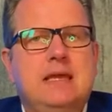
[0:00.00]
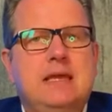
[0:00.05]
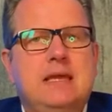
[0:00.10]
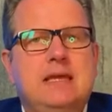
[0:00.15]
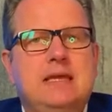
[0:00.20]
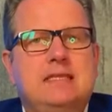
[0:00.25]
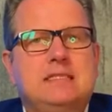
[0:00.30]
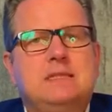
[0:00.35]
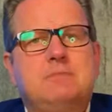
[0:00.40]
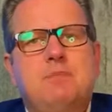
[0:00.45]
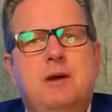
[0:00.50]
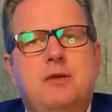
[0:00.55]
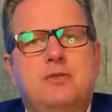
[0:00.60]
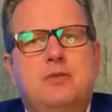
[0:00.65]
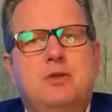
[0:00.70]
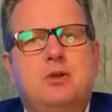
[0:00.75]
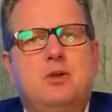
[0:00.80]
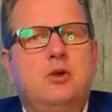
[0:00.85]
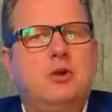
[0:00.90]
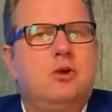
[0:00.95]
it's
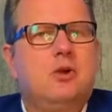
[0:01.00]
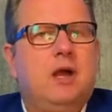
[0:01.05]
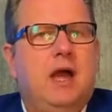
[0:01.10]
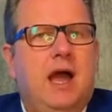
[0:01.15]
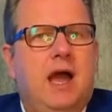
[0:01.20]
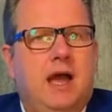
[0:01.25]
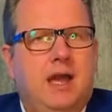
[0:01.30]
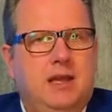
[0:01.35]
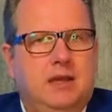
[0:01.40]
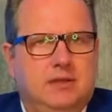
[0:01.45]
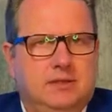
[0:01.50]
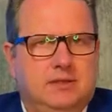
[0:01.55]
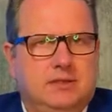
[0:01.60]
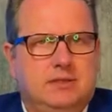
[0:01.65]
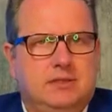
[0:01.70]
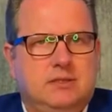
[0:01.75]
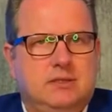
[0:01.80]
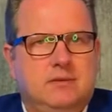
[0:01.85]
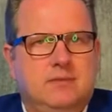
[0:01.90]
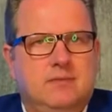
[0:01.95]
about the Cook
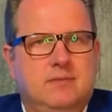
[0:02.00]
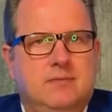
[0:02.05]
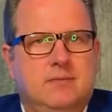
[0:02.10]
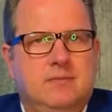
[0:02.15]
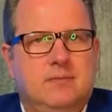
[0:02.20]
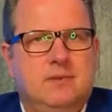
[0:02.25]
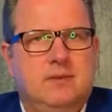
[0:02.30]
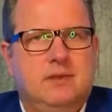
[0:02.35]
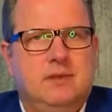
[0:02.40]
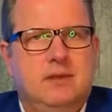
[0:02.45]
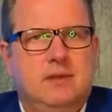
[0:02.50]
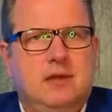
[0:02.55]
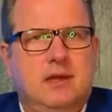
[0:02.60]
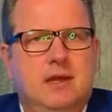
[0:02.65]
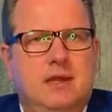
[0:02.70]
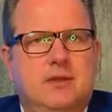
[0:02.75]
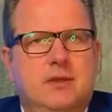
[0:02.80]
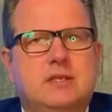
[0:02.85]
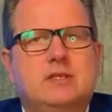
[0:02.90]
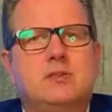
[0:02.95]
Islands.
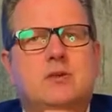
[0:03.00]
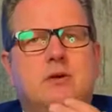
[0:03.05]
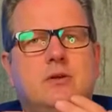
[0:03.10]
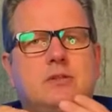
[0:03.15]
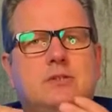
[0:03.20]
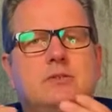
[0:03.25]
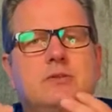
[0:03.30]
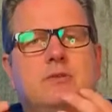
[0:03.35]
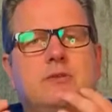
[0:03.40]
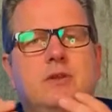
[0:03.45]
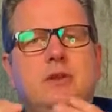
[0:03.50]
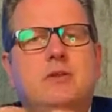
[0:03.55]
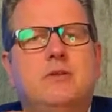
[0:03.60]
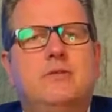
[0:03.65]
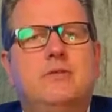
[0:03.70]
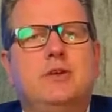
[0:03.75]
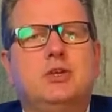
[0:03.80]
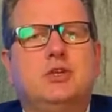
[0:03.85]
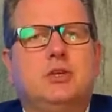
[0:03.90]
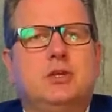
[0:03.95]
And that's also the
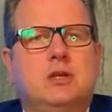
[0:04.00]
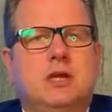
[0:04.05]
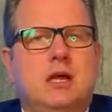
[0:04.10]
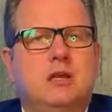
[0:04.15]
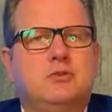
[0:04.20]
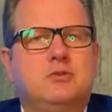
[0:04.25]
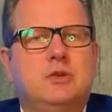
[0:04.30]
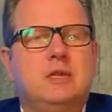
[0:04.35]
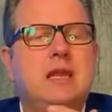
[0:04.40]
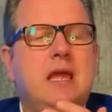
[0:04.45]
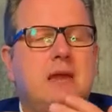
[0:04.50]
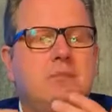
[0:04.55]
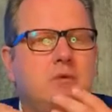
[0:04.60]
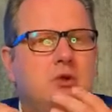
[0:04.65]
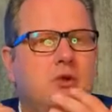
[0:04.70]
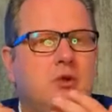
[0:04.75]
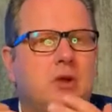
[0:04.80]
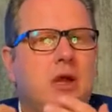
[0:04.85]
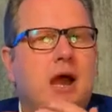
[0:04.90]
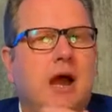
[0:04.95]
official country name,
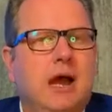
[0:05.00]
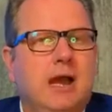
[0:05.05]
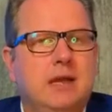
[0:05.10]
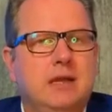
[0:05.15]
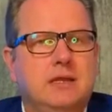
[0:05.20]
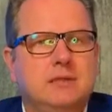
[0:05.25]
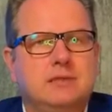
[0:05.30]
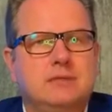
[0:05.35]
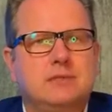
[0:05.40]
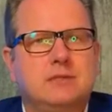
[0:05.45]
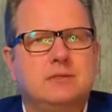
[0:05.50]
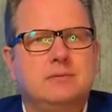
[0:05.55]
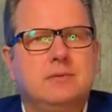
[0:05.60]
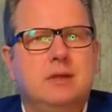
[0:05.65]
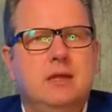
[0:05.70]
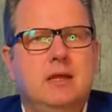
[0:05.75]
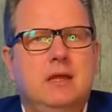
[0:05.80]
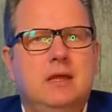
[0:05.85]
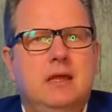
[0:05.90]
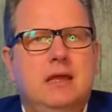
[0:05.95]
Cook Islands.
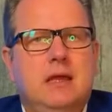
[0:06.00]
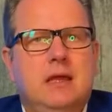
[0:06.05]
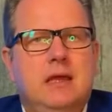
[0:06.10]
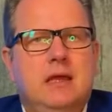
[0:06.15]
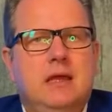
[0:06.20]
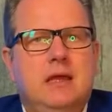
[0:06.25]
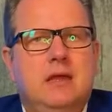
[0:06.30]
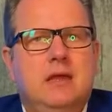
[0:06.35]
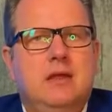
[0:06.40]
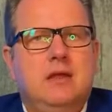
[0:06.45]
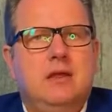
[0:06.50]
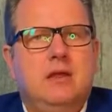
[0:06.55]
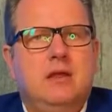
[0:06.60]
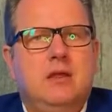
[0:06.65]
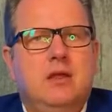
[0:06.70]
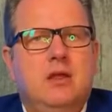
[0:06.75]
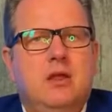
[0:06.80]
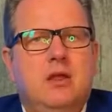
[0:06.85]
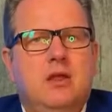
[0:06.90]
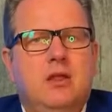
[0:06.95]

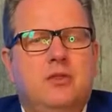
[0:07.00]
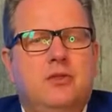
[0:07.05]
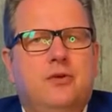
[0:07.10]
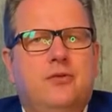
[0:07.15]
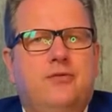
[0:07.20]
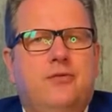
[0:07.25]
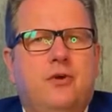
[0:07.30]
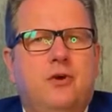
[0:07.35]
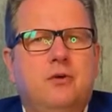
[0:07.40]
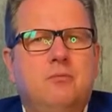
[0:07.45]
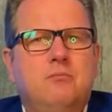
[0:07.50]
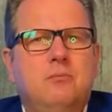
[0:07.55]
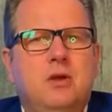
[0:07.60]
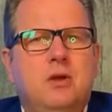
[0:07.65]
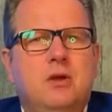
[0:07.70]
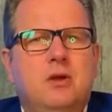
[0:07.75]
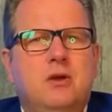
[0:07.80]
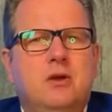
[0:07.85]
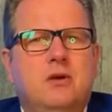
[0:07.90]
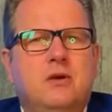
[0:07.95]
The form
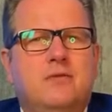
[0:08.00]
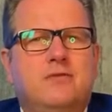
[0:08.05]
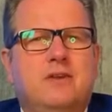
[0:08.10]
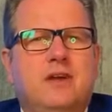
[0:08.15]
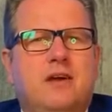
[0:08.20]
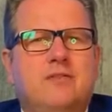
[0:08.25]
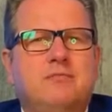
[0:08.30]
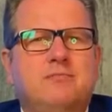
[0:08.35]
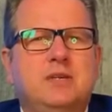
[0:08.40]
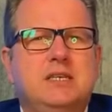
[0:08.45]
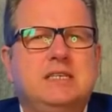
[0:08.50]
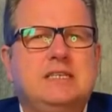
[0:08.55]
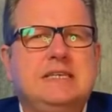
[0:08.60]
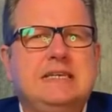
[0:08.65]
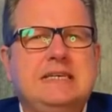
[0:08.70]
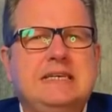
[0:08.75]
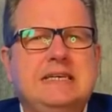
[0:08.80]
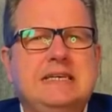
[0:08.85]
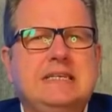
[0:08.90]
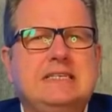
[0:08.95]
of
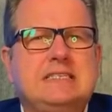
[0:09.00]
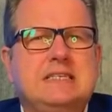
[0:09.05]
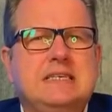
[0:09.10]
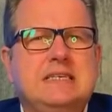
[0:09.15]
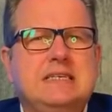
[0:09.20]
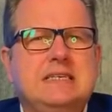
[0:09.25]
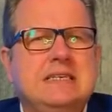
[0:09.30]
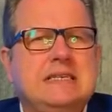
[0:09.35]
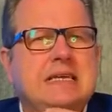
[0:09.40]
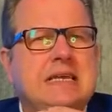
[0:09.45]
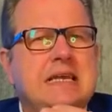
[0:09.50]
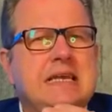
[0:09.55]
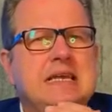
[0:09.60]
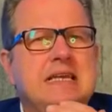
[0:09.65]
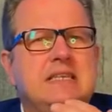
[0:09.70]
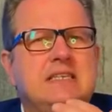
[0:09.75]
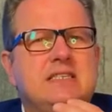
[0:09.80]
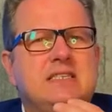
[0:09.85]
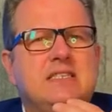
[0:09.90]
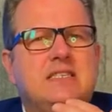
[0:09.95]
government is a
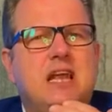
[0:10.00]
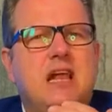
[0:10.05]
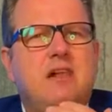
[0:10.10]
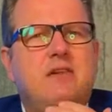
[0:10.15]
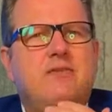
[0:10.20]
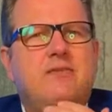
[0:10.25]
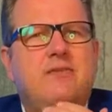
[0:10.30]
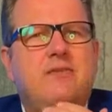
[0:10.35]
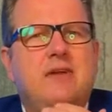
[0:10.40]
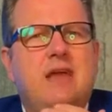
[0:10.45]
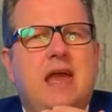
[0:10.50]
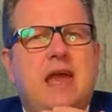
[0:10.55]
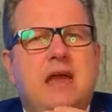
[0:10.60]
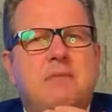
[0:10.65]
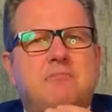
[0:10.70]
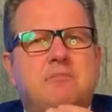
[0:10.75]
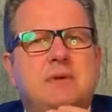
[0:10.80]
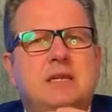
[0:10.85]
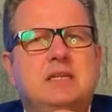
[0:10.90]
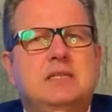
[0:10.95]

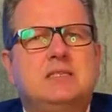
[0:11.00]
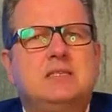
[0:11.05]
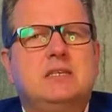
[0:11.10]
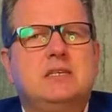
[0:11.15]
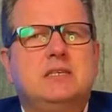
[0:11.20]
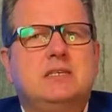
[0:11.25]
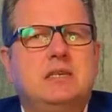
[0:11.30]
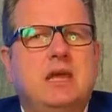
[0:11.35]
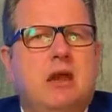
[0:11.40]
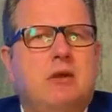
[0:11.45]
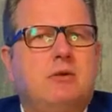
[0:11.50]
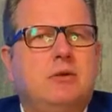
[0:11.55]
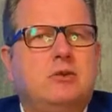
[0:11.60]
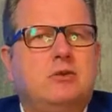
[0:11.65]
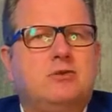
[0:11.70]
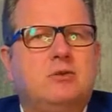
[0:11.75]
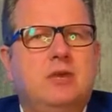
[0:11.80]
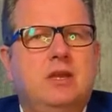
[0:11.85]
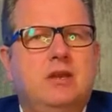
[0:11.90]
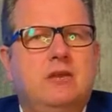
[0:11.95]
self-administered
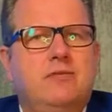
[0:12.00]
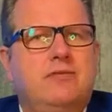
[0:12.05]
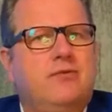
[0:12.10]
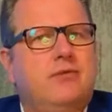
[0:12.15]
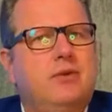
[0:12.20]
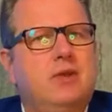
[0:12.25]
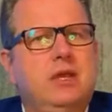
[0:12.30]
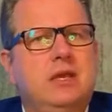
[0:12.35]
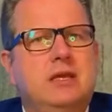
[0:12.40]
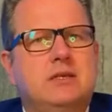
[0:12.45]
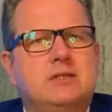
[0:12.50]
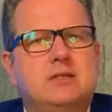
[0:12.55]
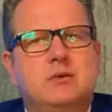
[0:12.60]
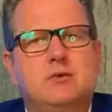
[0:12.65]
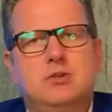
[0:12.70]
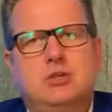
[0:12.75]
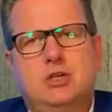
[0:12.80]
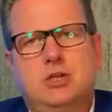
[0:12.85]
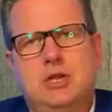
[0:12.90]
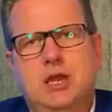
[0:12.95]
territory in free
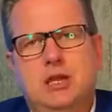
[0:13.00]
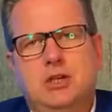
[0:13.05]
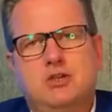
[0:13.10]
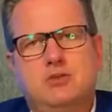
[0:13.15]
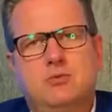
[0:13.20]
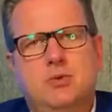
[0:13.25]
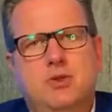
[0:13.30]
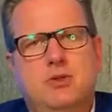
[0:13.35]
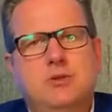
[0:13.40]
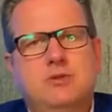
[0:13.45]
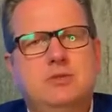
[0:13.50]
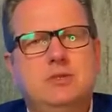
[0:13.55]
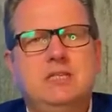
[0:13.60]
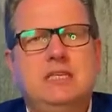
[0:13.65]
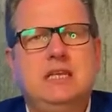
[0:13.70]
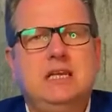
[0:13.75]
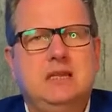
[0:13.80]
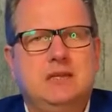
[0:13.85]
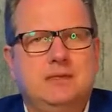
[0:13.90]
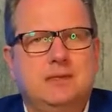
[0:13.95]
association with New
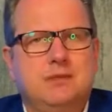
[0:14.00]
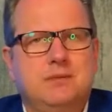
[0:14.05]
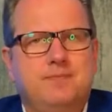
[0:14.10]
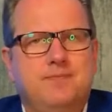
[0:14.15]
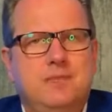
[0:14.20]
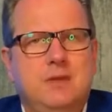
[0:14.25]
Zealand,